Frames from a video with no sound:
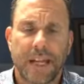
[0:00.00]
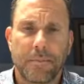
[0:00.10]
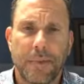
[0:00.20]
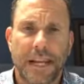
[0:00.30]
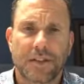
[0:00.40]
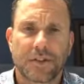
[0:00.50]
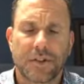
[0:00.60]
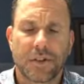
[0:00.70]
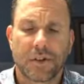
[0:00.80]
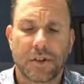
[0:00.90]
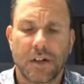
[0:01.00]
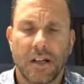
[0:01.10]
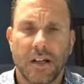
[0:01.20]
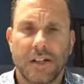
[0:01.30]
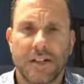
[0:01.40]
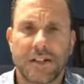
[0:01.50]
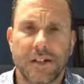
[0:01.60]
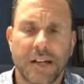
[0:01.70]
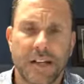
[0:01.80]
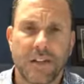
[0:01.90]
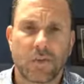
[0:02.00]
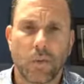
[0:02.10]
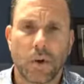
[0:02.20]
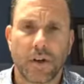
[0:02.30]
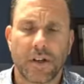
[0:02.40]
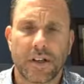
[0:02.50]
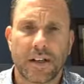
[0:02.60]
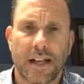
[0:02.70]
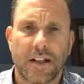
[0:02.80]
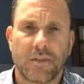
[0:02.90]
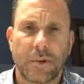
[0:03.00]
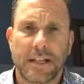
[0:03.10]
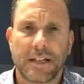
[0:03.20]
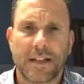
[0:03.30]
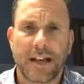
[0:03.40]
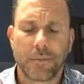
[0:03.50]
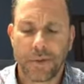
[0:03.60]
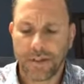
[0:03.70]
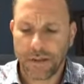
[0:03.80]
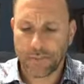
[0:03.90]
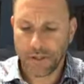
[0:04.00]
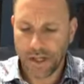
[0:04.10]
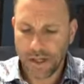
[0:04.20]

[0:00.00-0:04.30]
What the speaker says: and make sure that you're in his word and spending time with him.